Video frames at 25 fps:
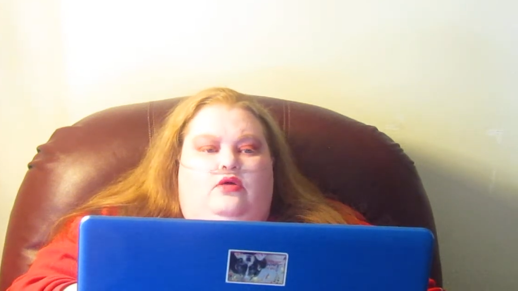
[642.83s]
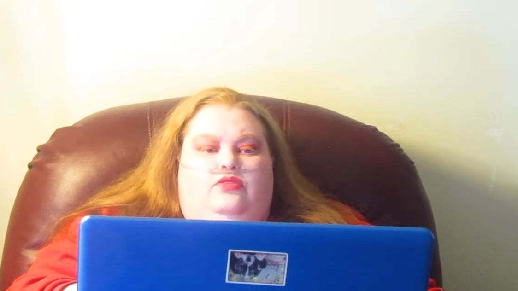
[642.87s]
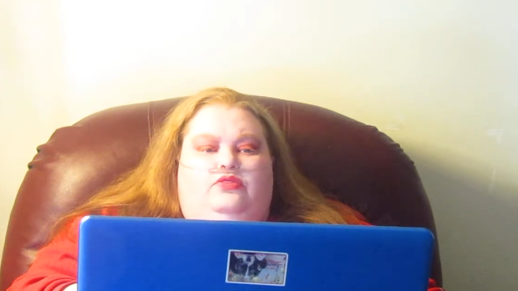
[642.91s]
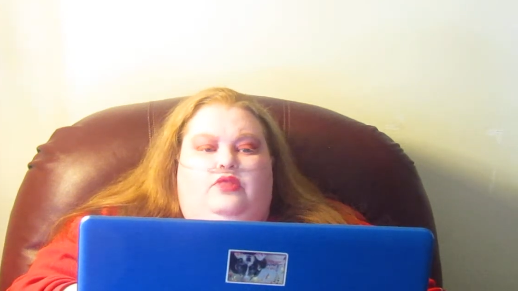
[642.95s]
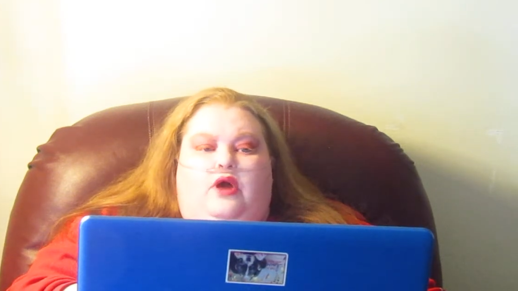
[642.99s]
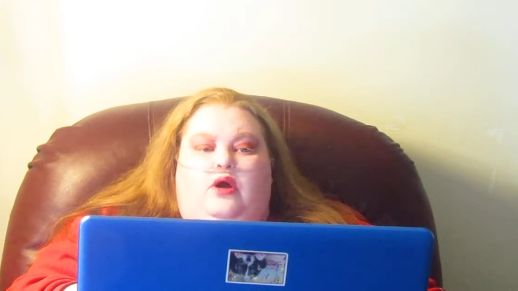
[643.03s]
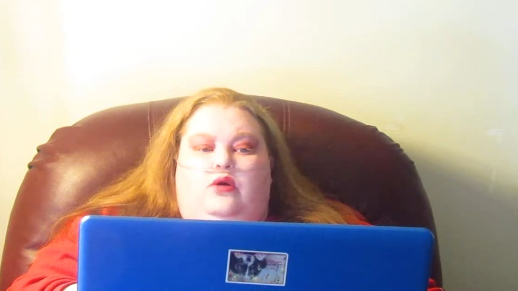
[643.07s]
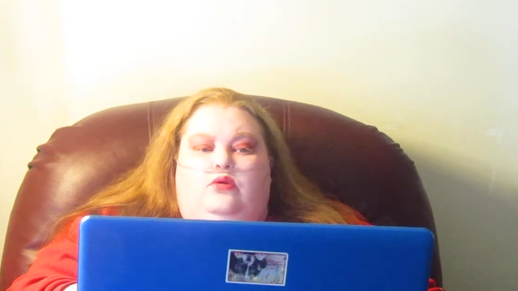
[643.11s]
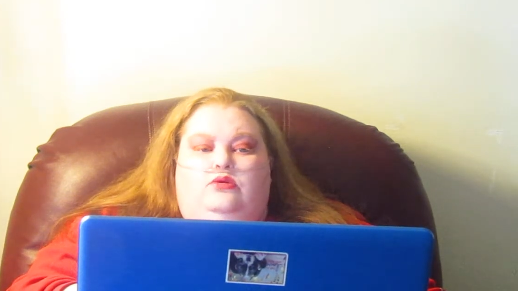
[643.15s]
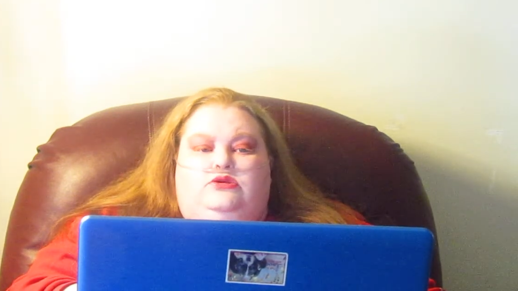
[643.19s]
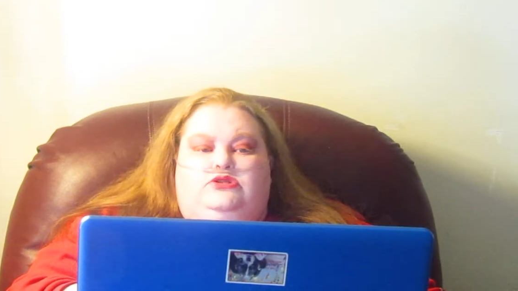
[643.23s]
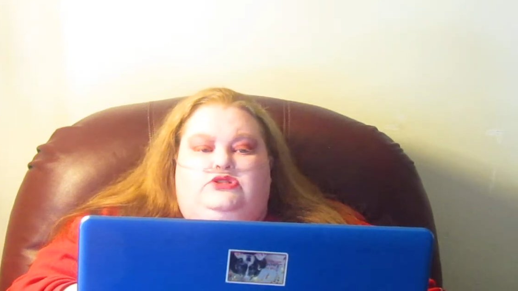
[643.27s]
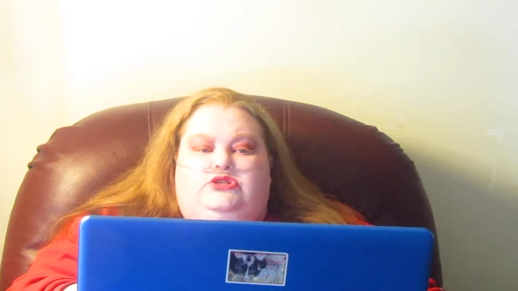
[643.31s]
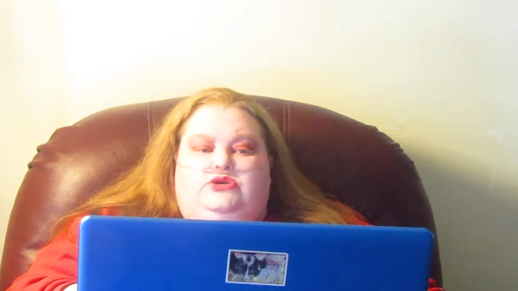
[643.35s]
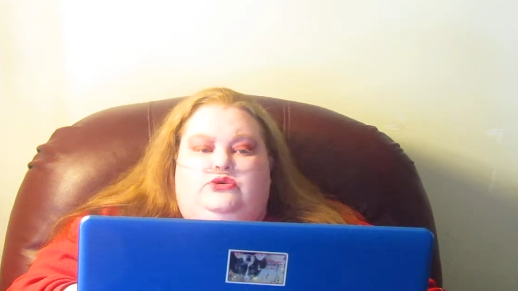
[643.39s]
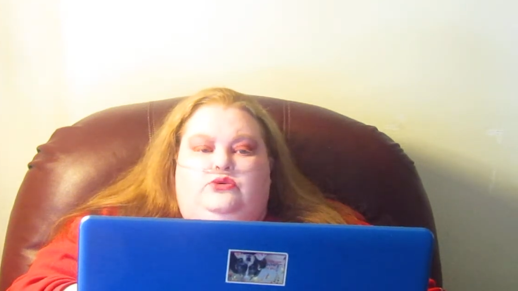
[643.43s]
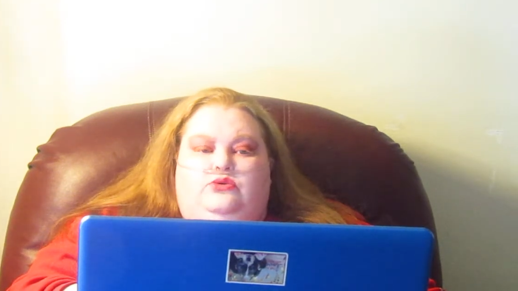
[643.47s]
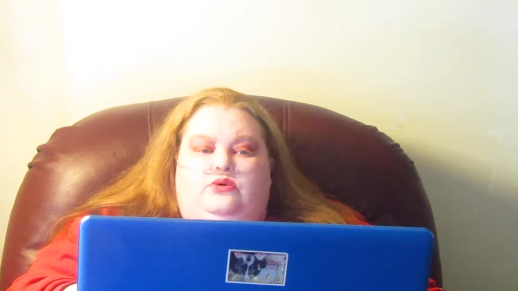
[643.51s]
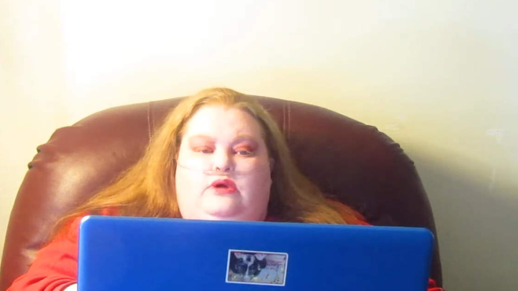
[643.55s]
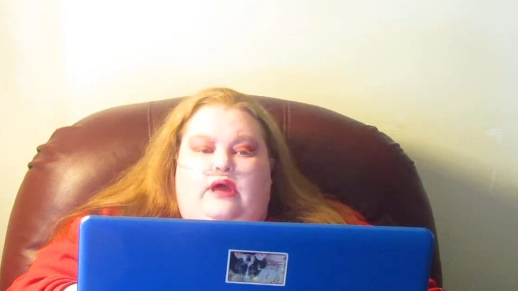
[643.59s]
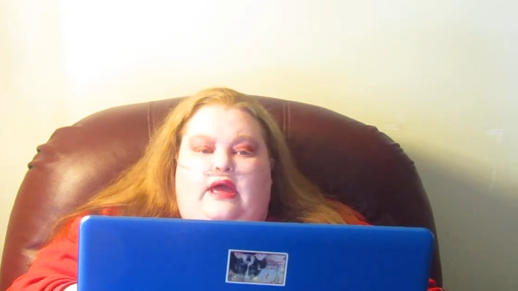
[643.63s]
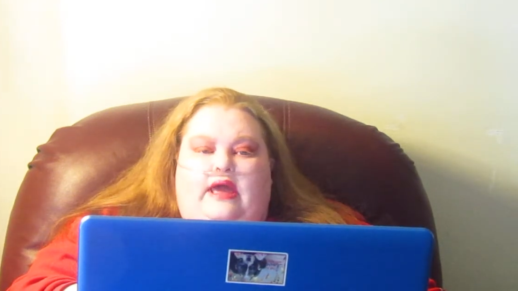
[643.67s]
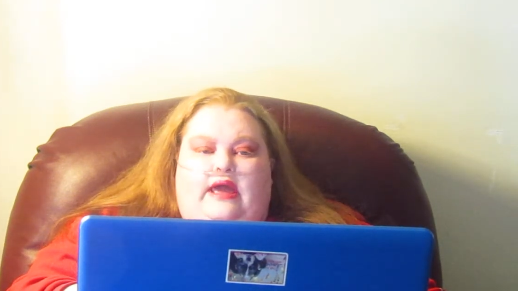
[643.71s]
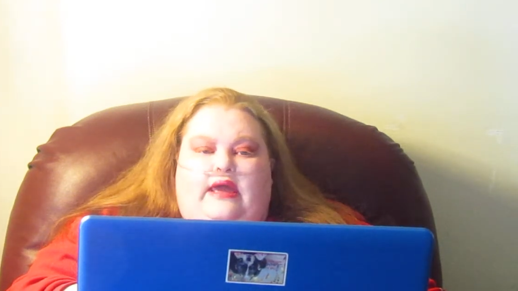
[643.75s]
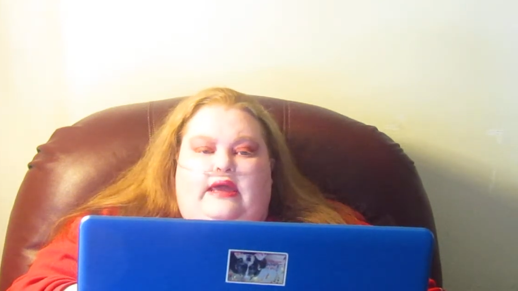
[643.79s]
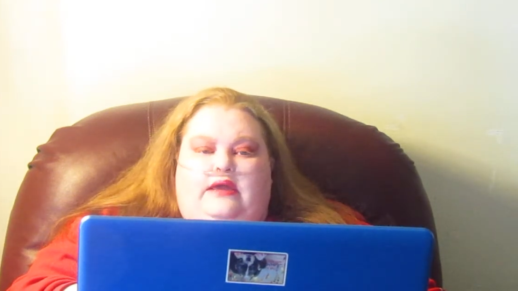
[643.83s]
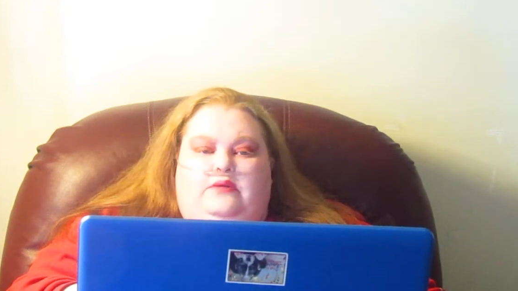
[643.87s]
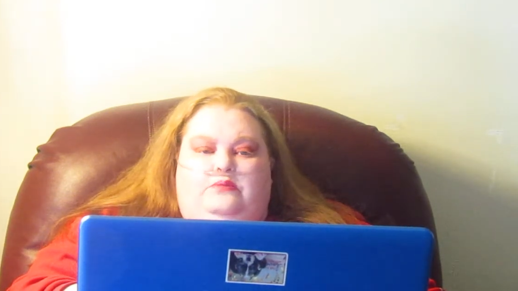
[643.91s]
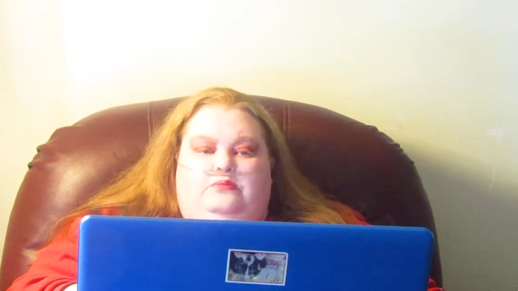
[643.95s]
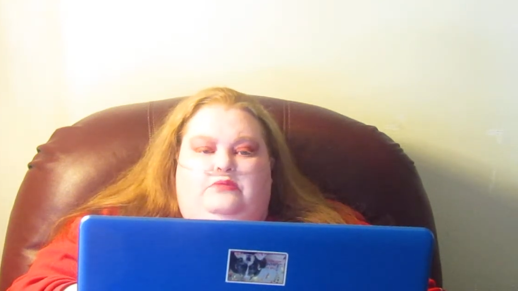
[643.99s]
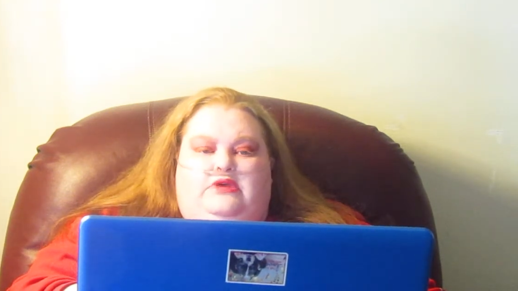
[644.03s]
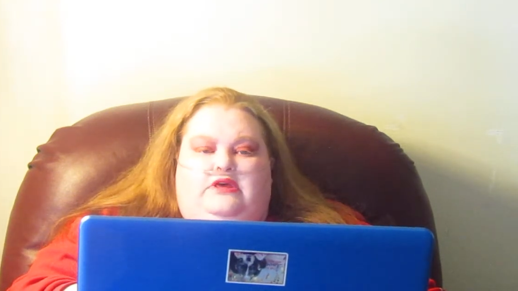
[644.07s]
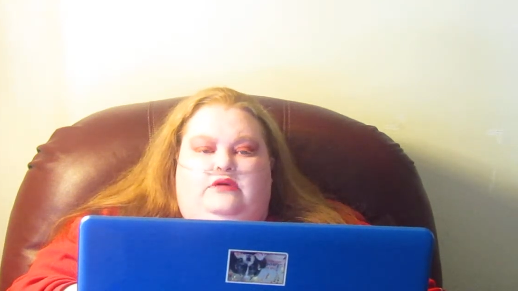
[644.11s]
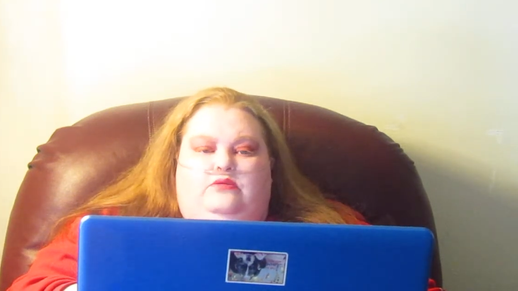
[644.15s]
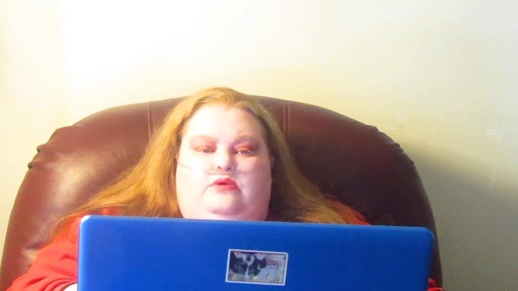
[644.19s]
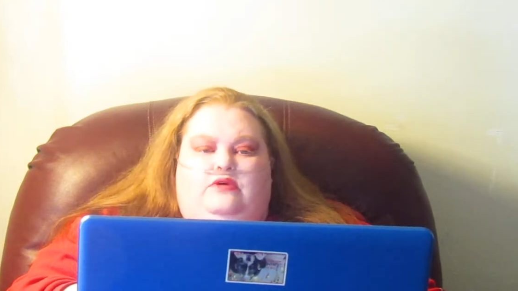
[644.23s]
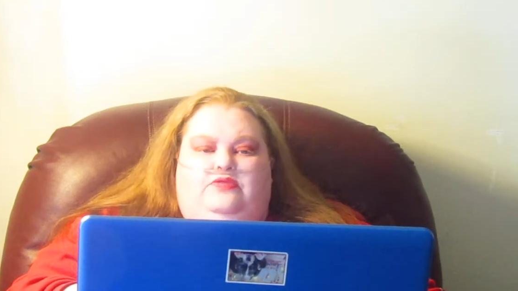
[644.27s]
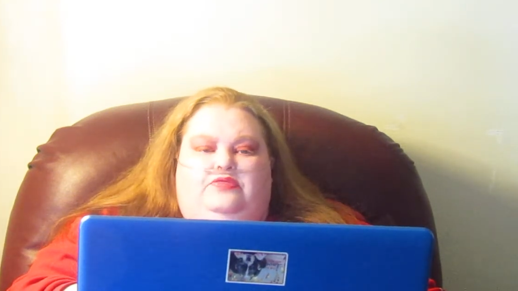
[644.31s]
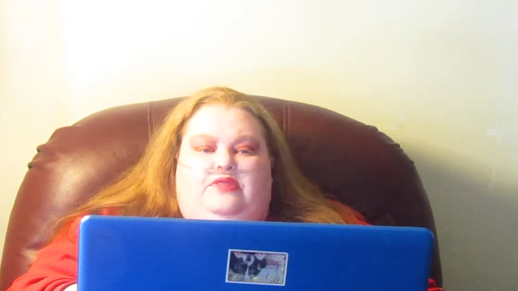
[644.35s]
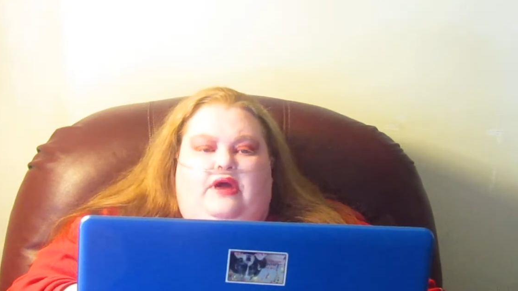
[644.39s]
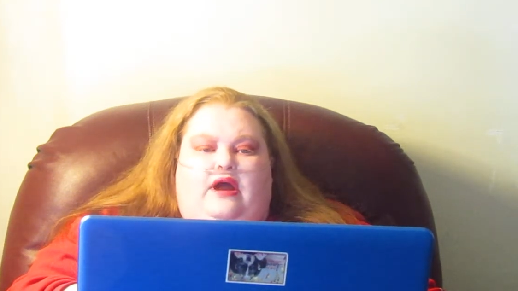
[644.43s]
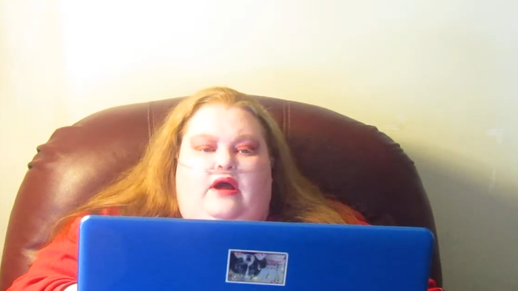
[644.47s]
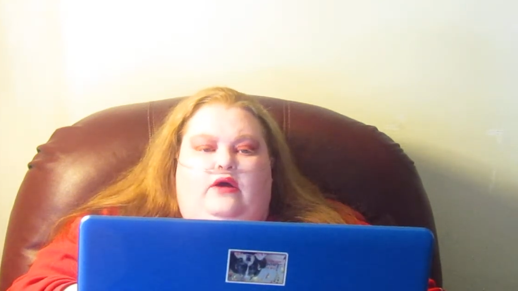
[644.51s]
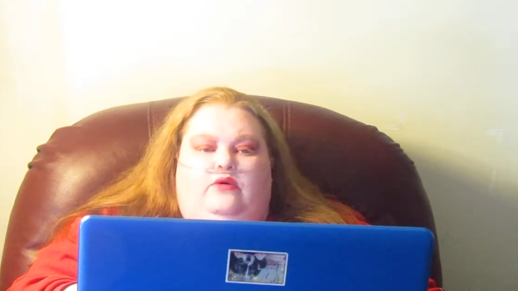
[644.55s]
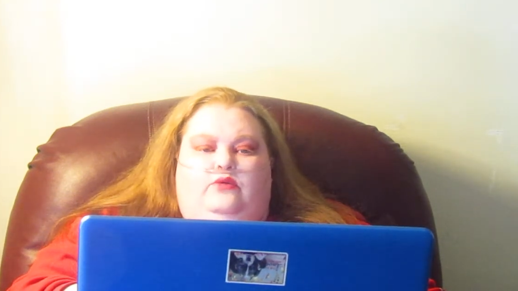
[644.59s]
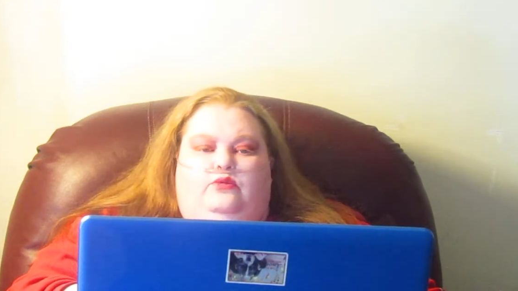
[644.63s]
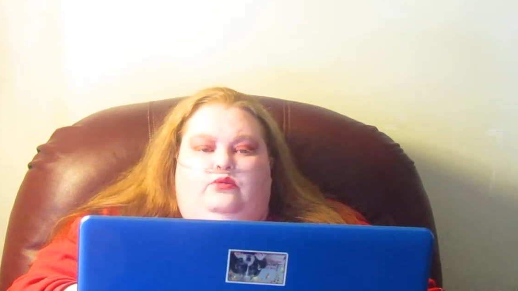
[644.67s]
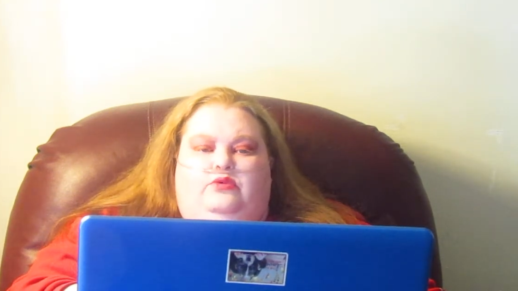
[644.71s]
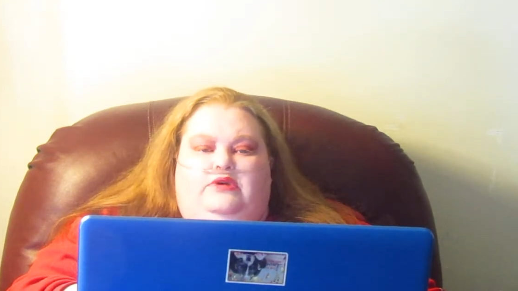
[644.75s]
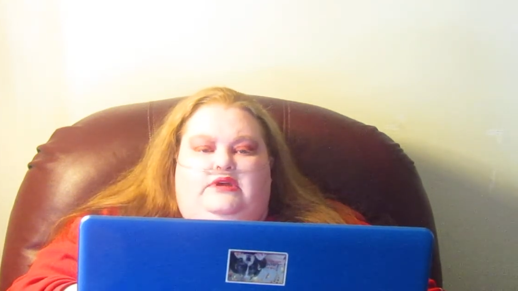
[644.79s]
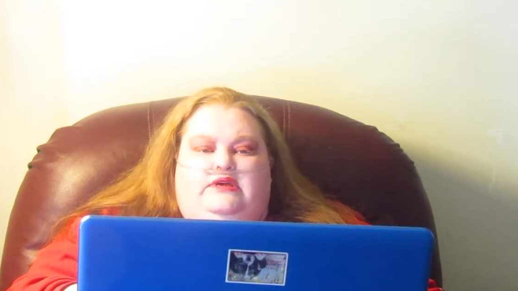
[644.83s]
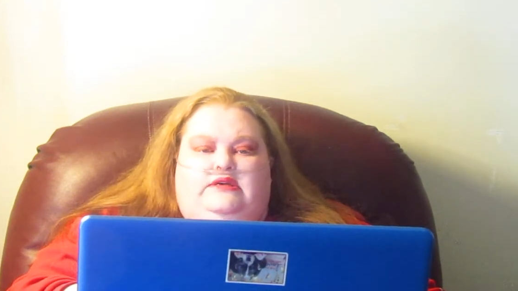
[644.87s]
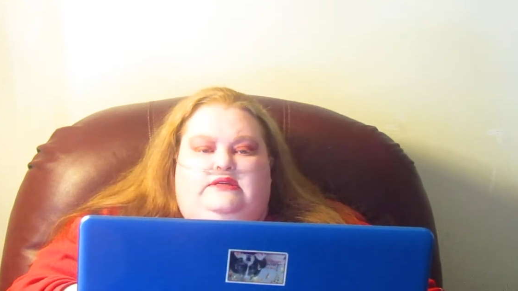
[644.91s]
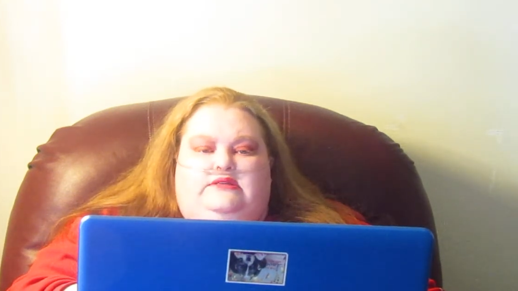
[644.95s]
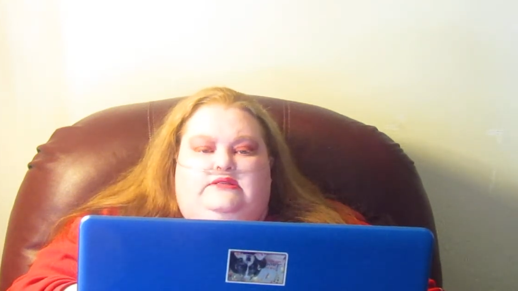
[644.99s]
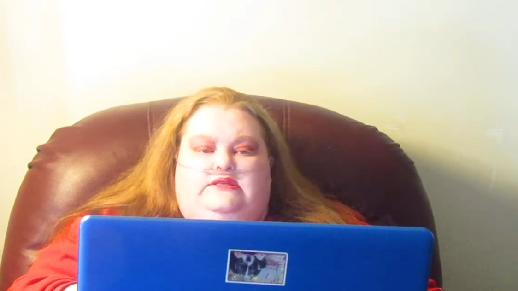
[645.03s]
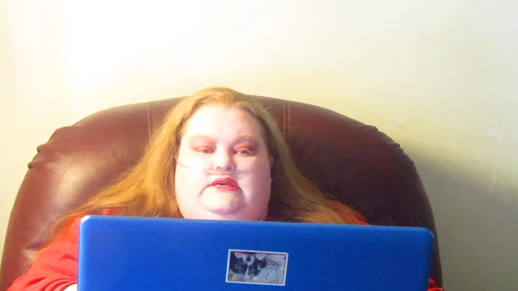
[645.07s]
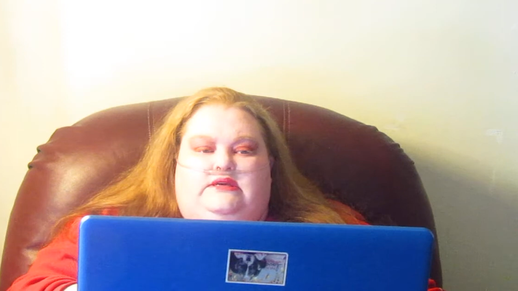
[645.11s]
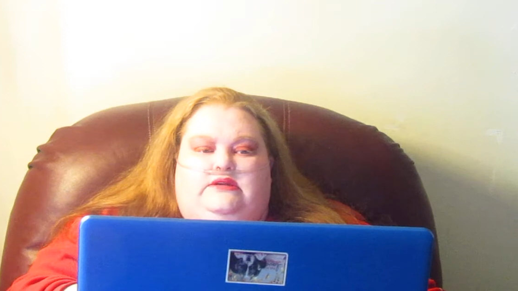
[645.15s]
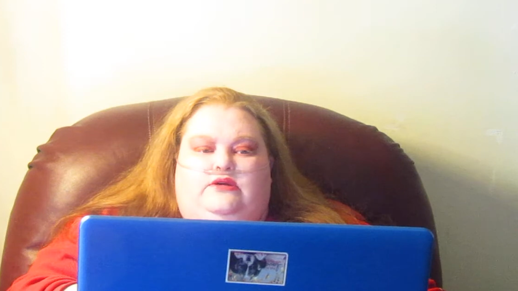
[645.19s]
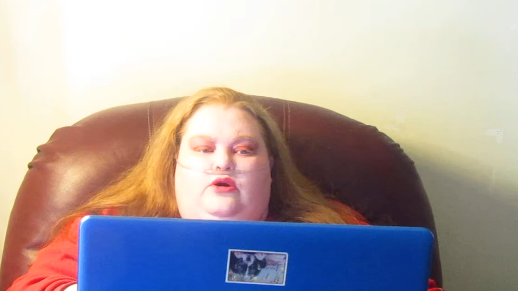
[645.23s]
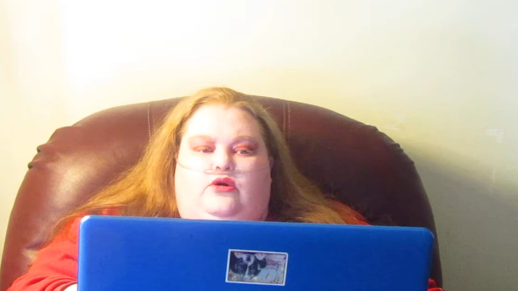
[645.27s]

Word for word: Those who hate me without reason